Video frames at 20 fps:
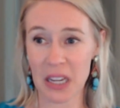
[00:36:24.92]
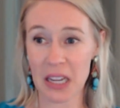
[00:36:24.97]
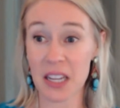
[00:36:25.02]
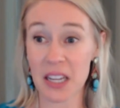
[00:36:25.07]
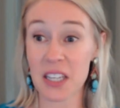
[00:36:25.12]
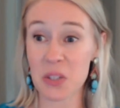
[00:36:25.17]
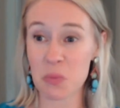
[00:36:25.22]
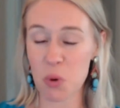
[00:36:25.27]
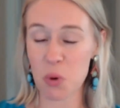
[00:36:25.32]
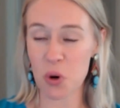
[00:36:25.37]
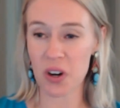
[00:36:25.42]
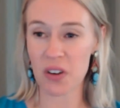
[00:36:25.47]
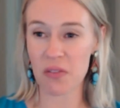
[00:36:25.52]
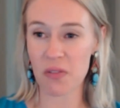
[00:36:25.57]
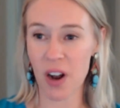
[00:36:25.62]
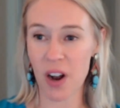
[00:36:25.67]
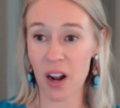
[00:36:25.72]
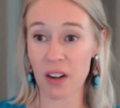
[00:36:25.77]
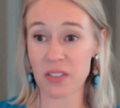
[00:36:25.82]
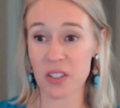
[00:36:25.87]
is more
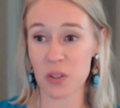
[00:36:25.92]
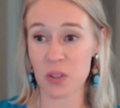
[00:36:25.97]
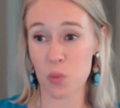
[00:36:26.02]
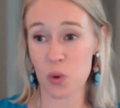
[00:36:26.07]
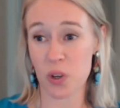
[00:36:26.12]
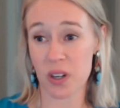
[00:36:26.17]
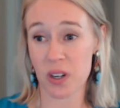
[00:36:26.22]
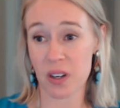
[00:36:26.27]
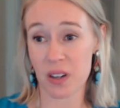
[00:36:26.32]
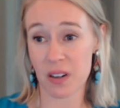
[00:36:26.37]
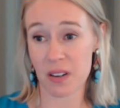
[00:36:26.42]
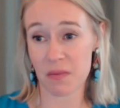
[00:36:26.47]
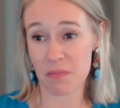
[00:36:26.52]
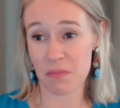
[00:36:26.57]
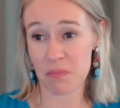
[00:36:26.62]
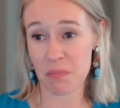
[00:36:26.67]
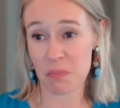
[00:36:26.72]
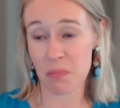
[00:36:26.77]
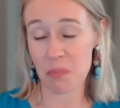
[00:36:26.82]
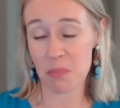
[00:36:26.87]
involved and would
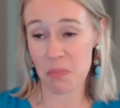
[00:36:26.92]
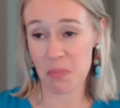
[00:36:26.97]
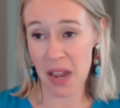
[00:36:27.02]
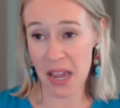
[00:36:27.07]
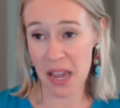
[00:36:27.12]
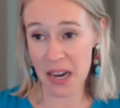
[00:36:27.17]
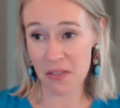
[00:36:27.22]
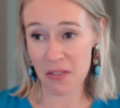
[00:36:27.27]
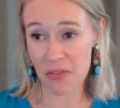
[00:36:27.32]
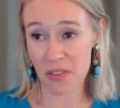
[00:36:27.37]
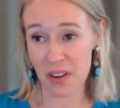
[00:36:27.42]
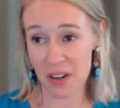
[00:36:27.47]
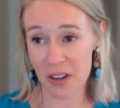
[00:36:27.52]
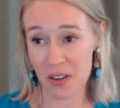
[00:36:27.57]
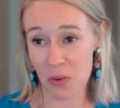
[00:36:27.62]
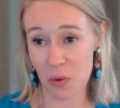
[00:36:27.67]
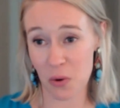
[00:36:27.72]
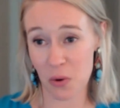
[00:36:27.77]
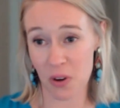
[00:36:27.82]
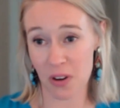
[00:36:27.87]

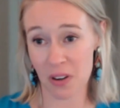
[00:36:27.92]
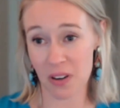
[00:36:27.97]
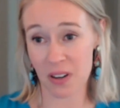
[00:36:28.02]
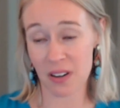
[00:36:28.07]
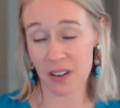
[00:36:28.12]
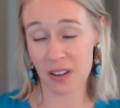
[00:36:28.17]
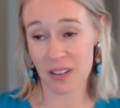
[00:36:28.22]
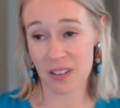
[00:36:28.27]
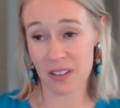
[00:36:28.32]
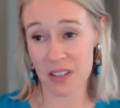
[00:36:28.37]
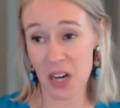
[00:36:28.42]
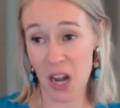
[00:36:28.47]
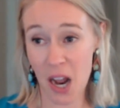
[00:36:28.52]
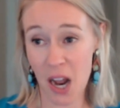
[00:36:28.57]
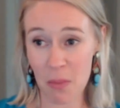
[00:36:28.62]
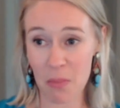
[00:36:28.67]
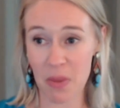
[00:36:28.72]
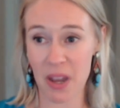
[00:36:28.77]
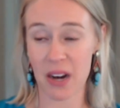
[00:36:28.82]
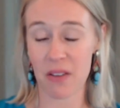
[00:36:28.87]
benefit or
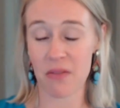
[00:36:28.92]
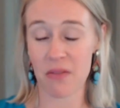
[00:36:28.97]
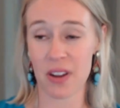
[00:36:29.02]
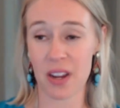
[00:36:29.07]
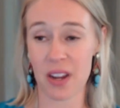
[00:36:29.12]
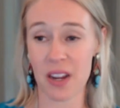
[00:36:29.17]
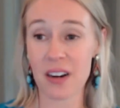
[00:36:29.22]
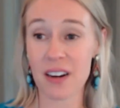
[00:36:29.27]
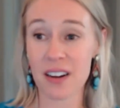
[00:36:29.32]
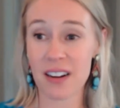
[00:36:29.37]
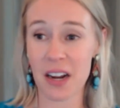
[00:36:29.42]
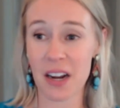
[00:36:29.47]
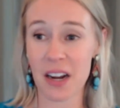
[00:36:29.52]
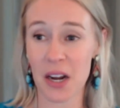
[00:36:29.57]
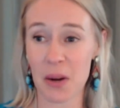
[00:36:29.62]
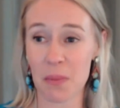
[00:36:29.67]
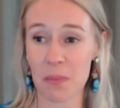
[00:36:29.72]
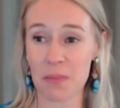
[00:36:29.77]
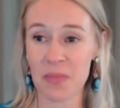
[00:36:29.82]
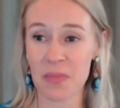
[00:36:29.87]
not benefit
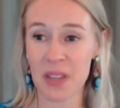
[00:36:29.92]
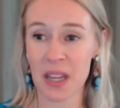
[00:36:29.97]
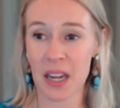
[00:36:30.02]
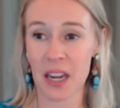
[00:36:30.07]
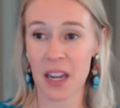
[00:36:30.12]
um,